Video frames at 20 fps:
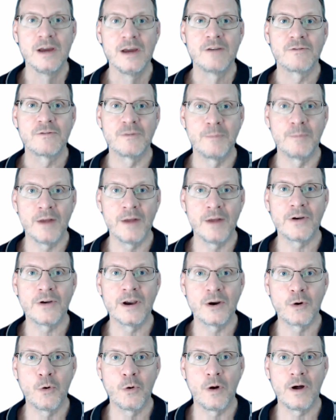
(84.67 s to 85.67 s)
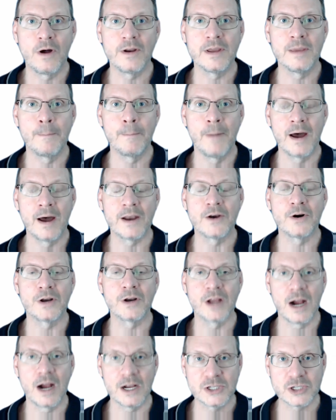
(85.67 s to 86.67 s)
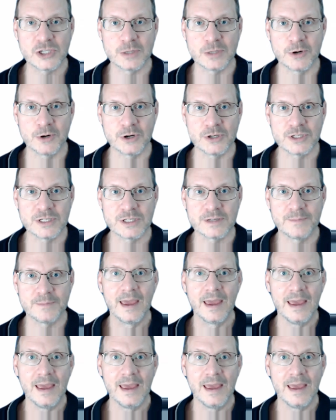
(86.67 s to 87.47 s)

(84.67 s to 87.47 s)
from other air quality monitor customers,